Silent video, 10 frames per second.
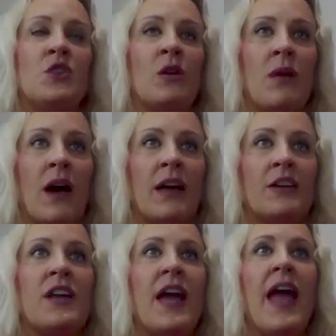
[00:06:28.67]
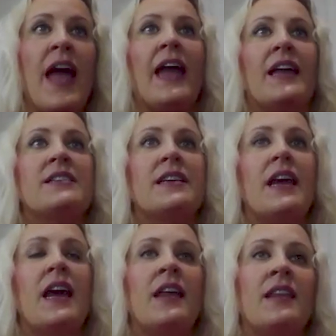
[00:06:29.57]
so much. And
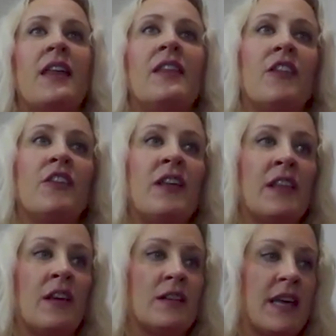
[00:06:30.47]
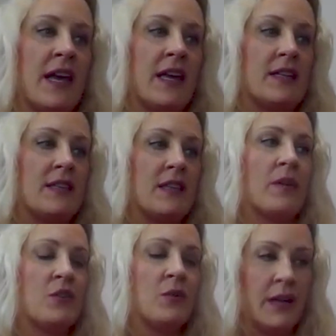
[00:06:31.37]
the other thing that I'll say is
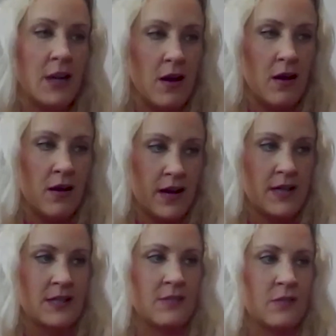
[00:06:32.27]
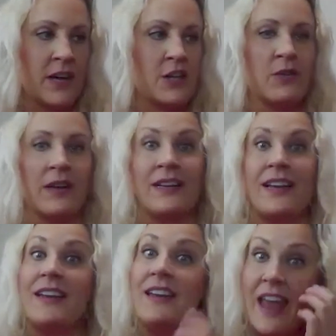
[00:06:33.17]
between August of when I joined
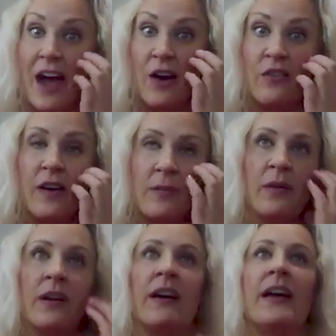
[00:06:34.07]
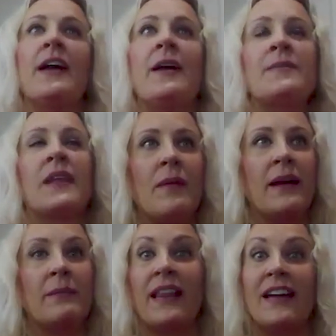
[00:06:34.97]
and now February,
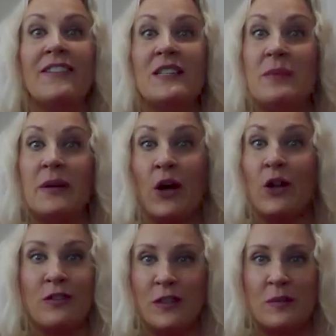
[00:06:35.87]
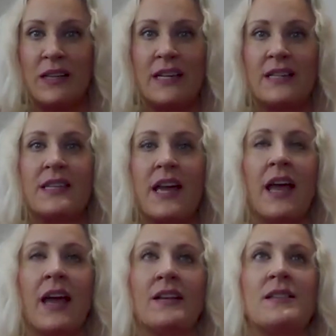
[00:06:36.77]
my life has been all over the place.
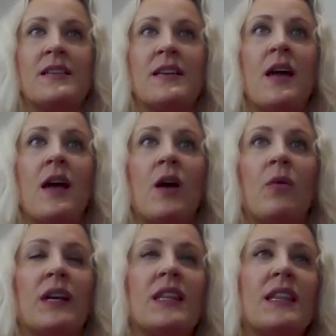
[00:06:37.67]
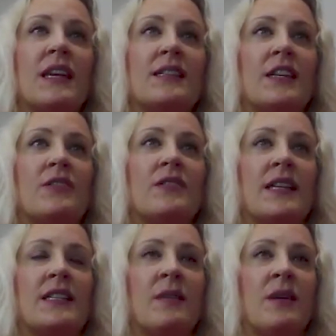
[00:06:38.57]
And one of the things that you
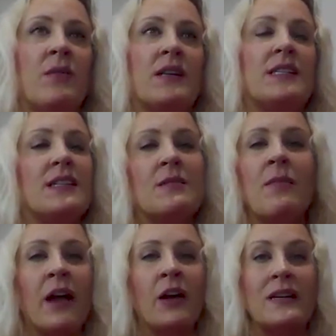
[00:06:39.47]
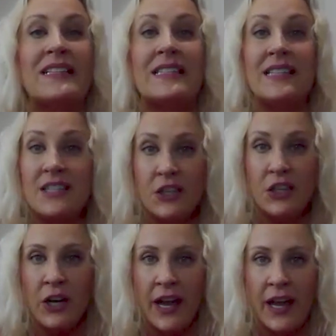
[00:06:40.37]
said to me was it doesn't matter what season
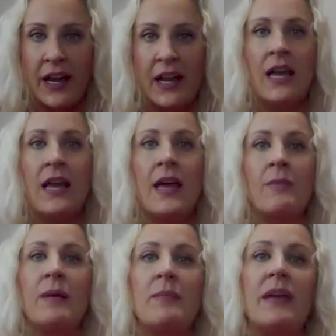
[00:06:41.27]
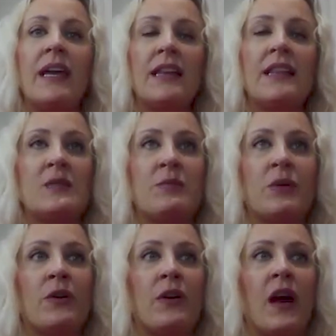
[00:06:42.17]
you're in, by being in this
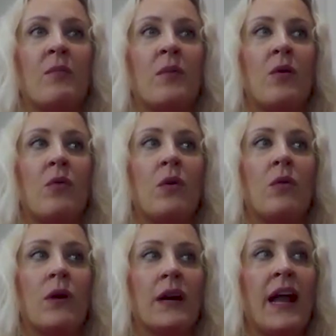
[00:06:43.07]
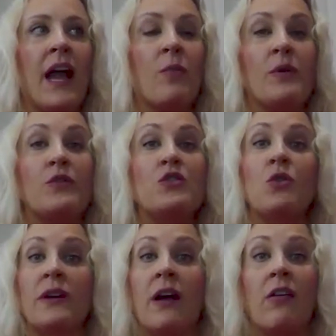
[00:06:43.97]
program, we're going to help you
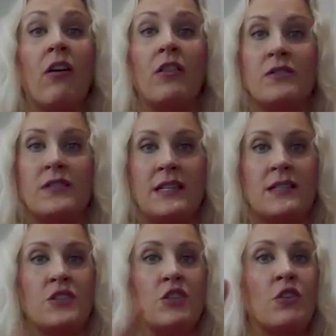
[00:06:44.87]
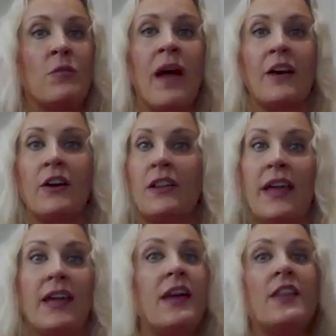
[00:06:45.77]
sort out all those seasons. So no matter
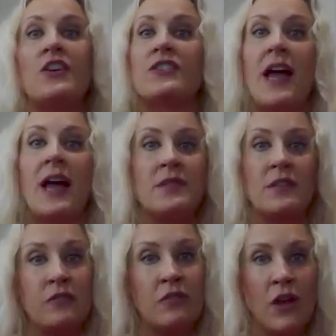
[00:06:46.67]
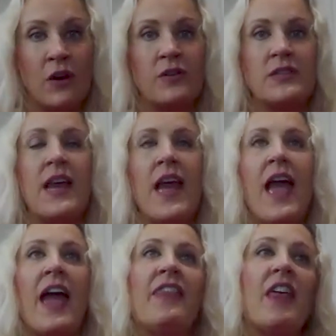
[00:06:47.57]
like there's ebbs and flows.
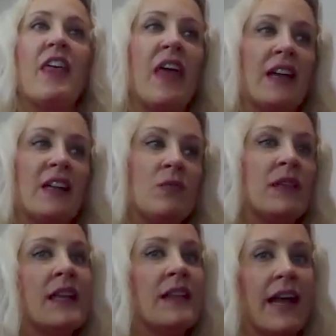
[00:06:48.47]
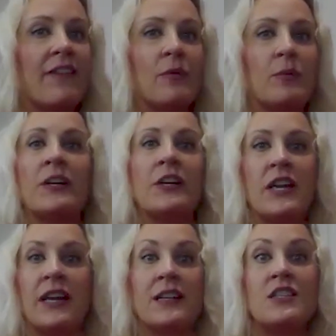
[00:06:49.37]
And that is one thing that I have
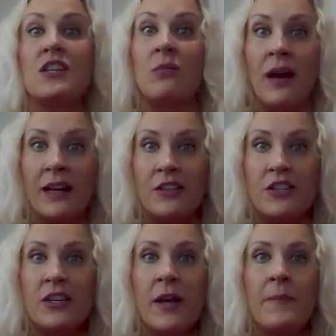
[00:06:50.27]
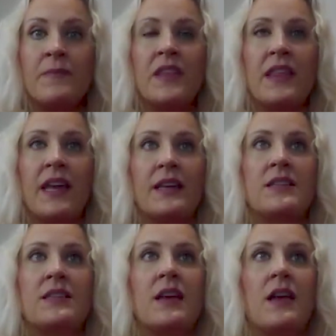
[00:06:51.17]
appreciated so much
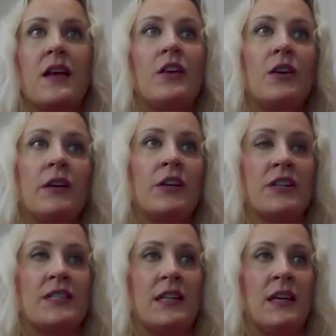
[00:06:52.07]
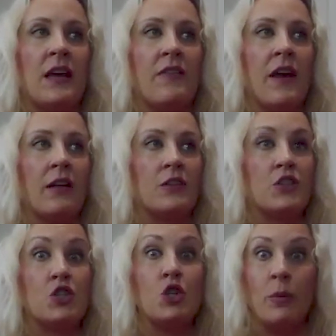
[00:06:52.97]
that you and Christine have held
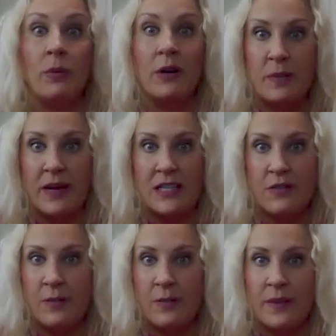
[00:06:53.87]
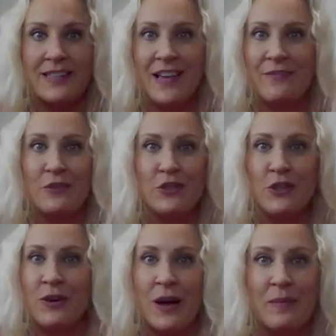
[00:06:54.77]
so much space for me as I've
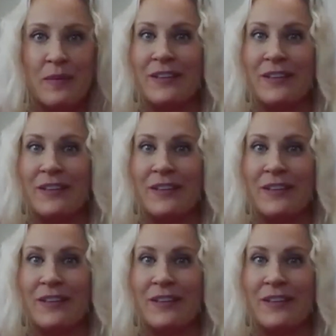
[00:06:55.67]
showed up,